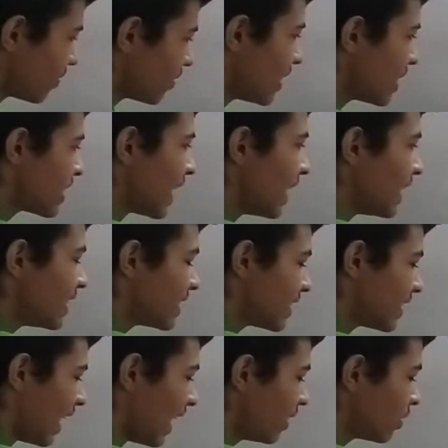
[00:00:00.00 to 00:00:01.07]
this side is
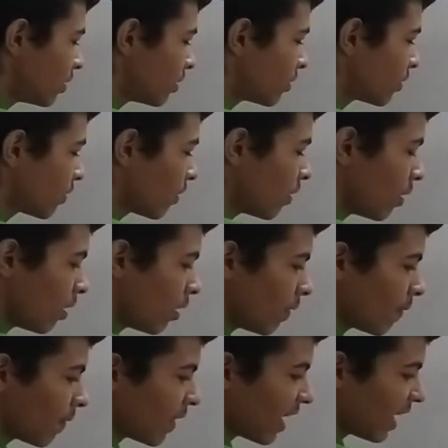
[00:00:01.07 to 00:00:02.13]
10
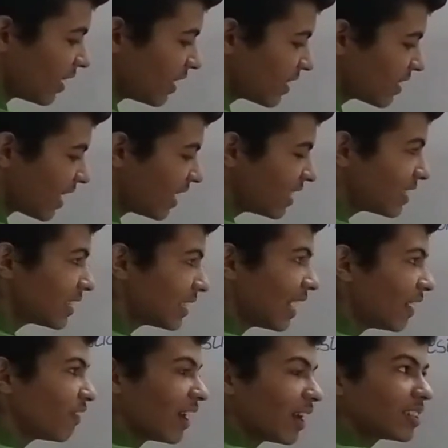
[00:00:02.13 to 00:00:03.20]
and this side is
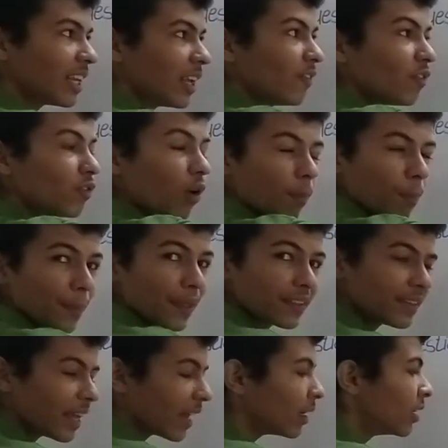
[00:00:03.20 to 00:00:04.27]
10, we are seeing from this
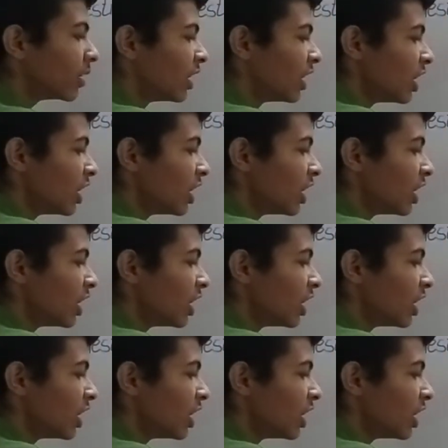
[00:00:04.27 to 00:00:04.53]
angle.